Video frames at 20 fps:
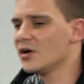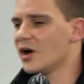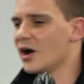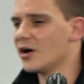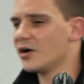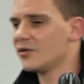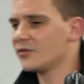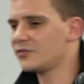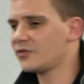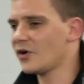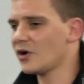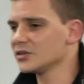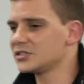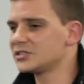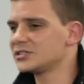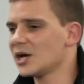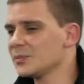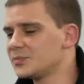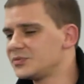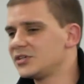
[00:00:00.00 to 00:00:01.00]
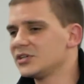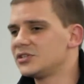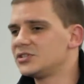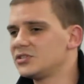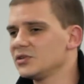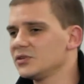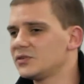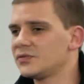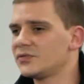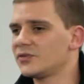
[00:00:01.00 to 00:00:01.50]
a false
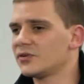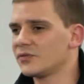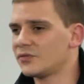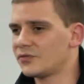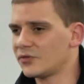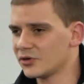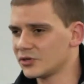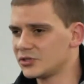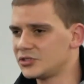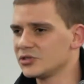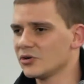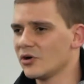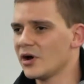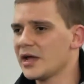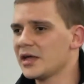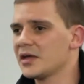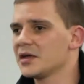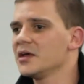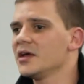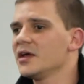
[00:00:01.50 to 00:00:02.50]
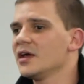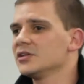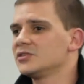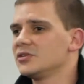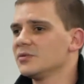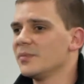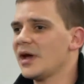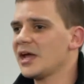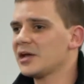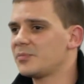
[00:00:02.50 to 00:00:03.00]
substitute for, for joy
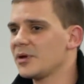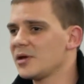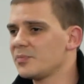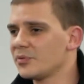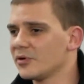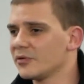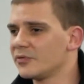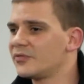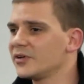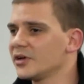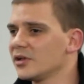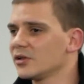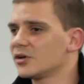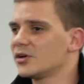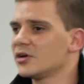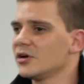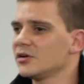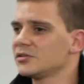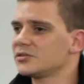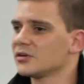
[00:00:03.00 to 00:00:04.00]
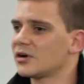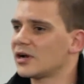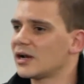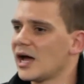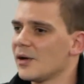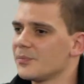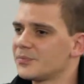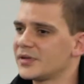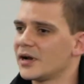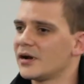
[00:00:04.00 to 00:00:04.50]
to make people feel good, to
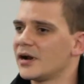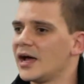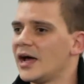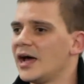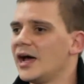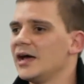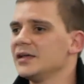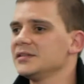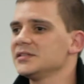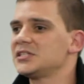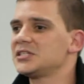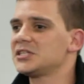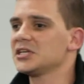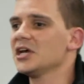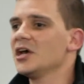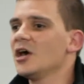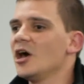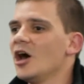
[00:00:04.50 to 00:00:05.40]
clap their hands.